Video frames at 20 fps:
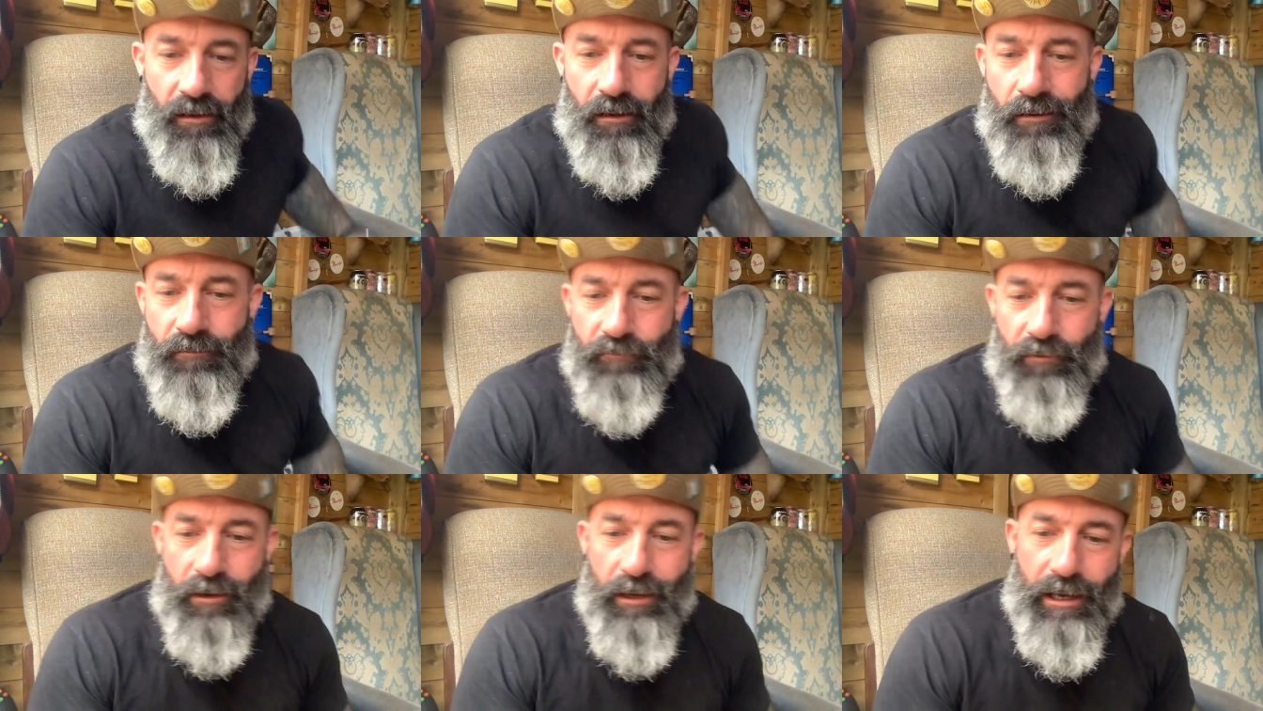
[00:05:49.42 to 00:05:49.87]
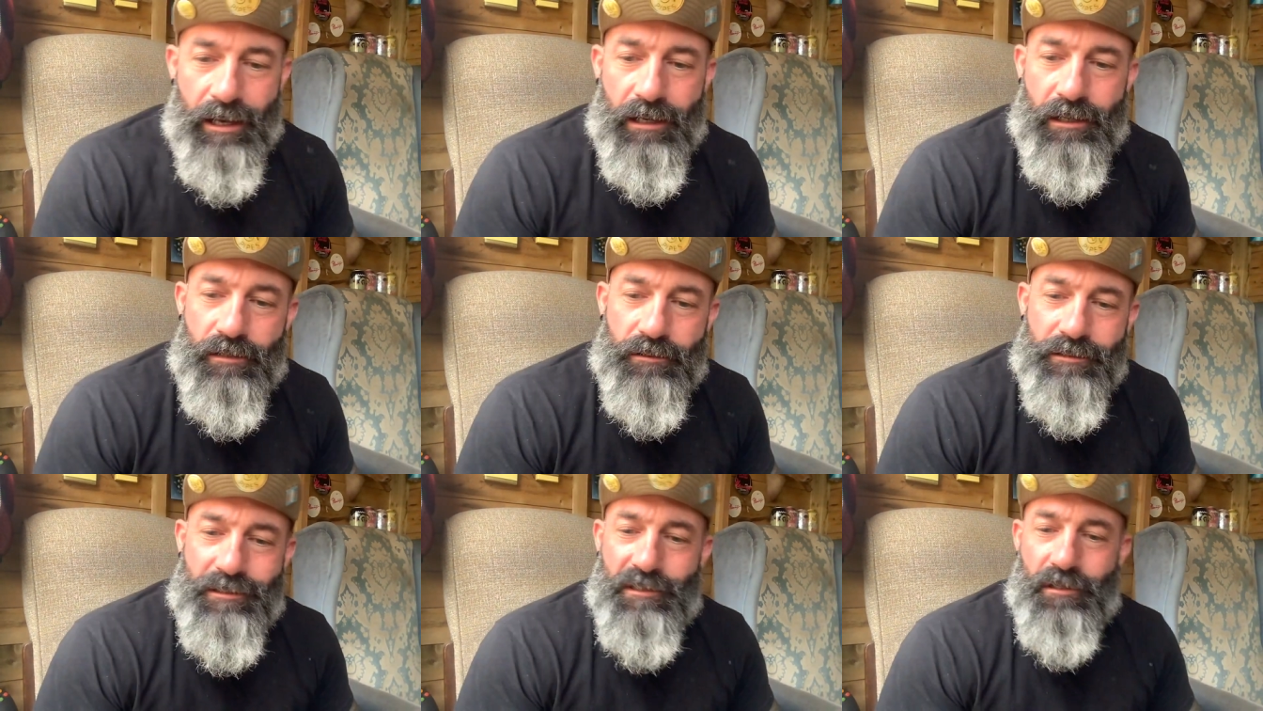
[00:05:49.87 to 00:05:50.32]
for it
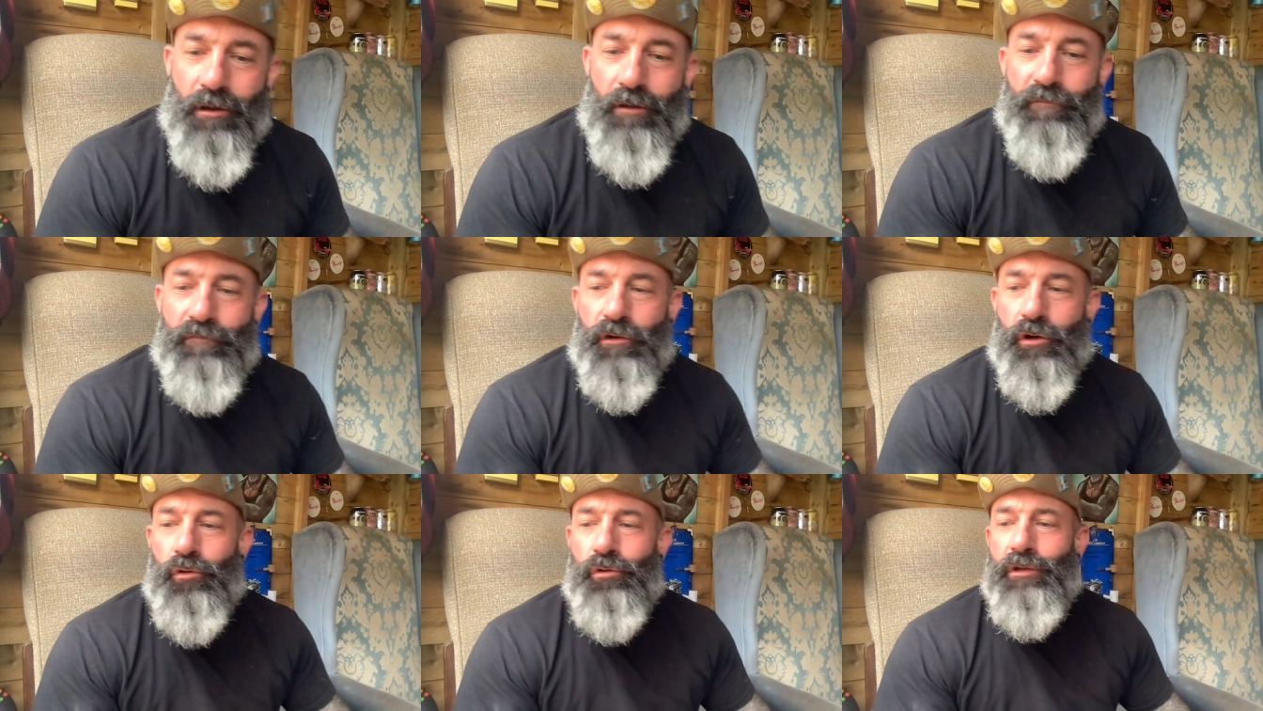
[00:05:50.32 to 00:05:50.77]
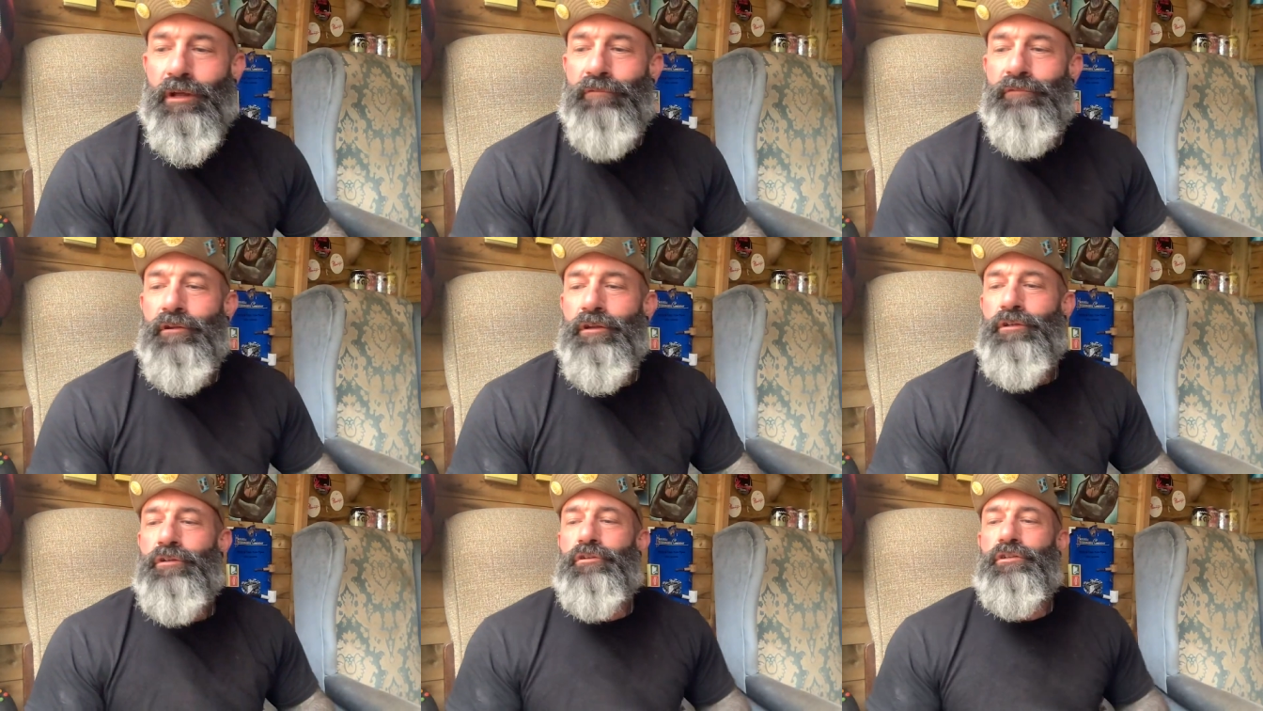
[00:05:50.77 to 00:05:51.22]
because it's got a few
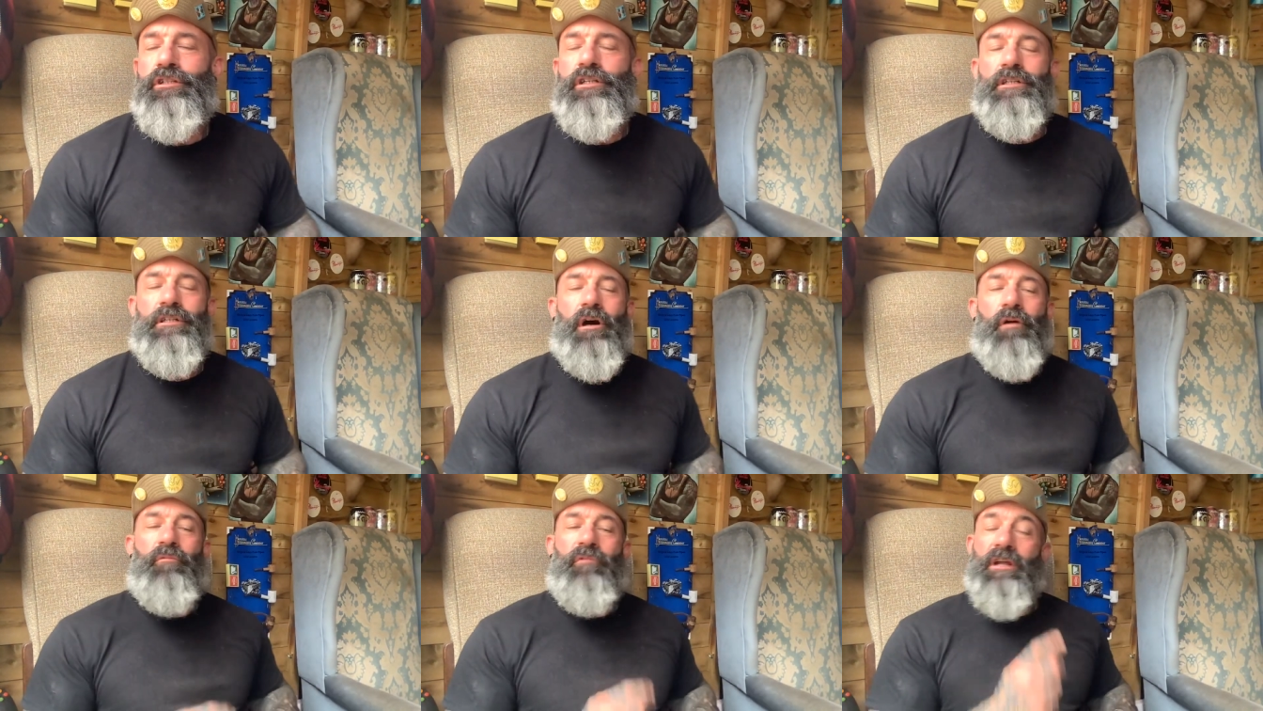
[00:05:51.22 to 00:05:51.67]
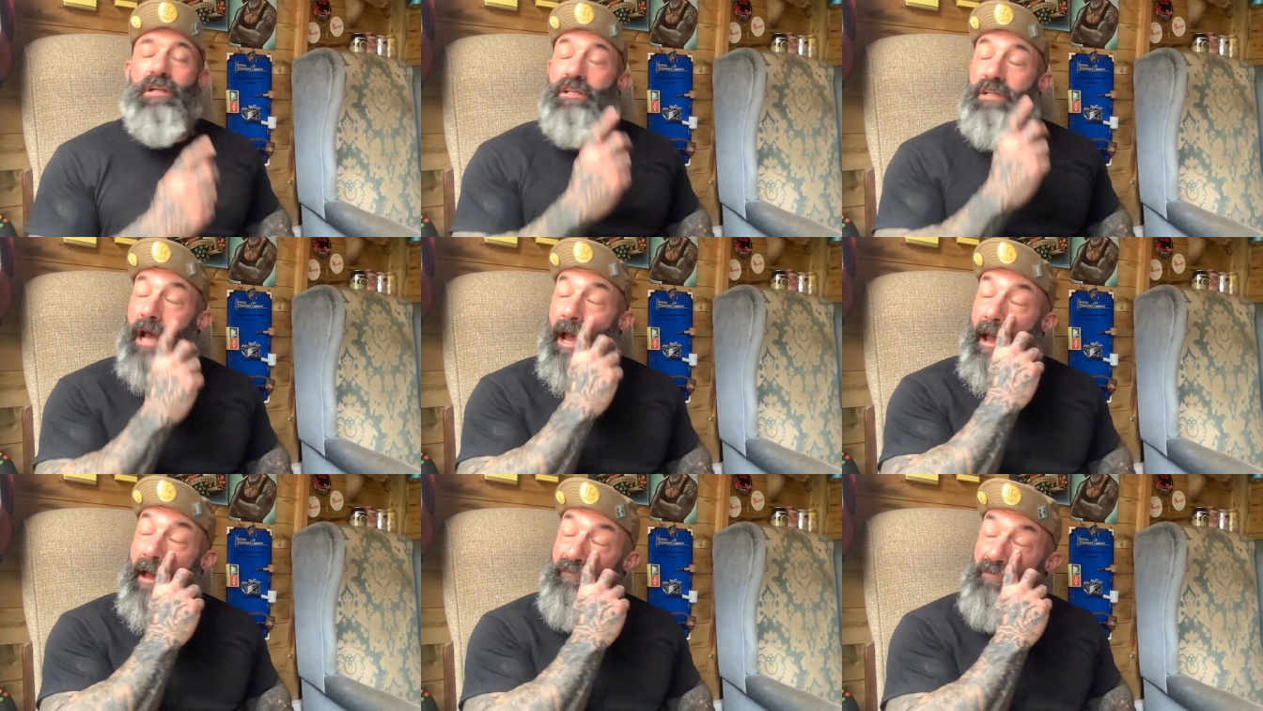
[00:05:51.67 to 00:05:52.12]
different touches on which
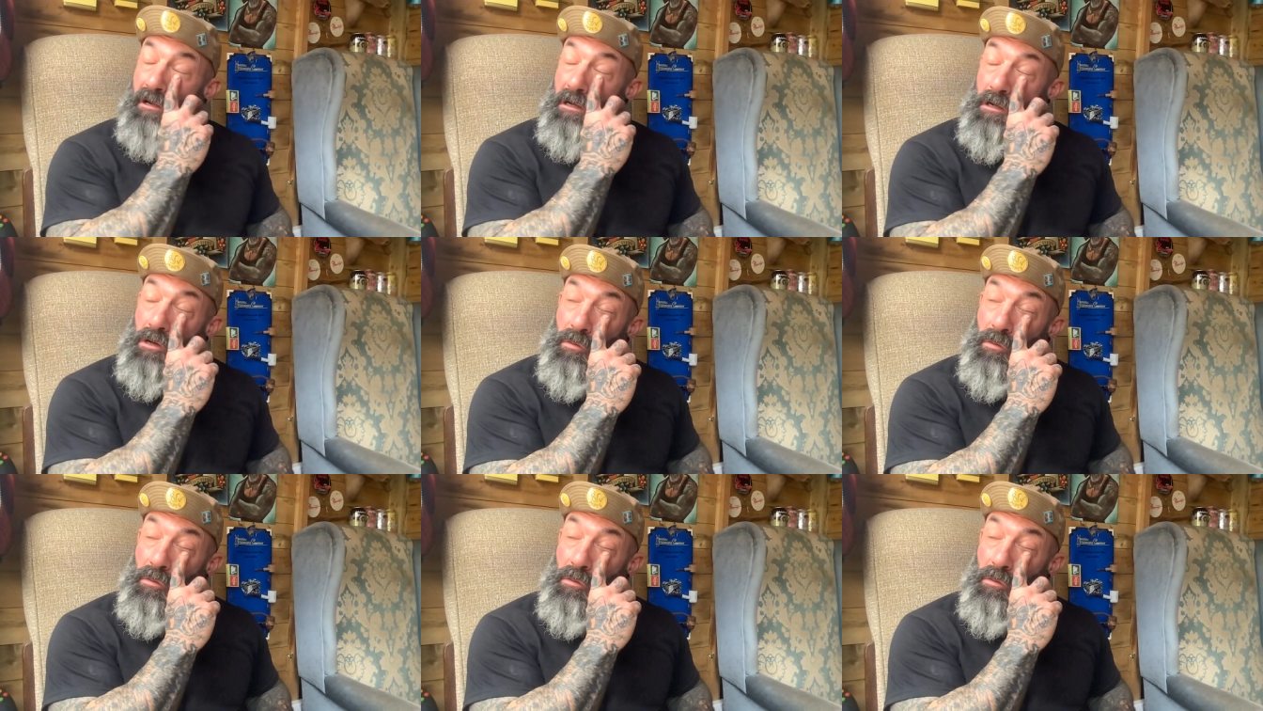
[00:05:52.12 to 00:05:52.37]
I haven't